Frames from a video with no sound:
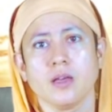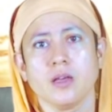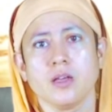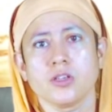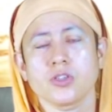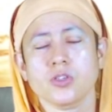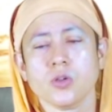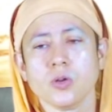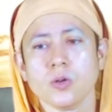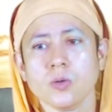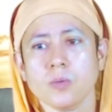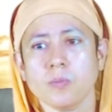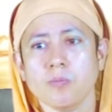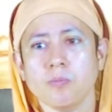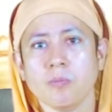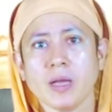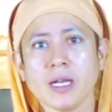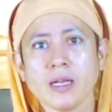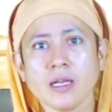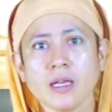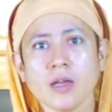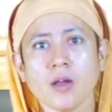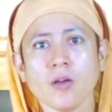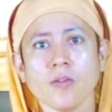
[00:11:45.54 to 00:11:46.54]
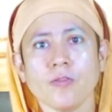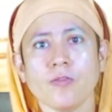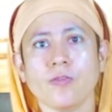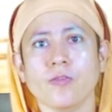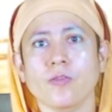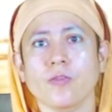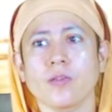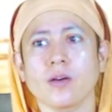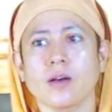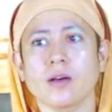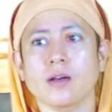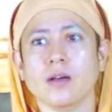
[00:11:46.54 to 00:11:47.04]
So many
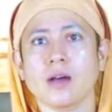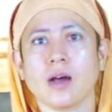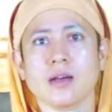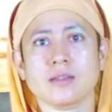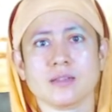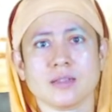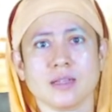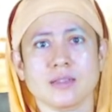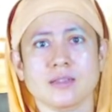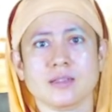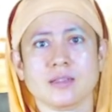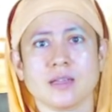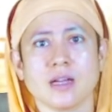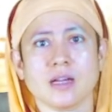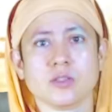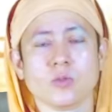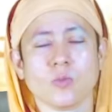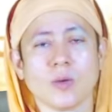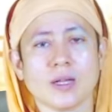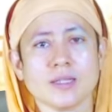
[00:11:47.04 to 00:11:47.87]
of our sanskars,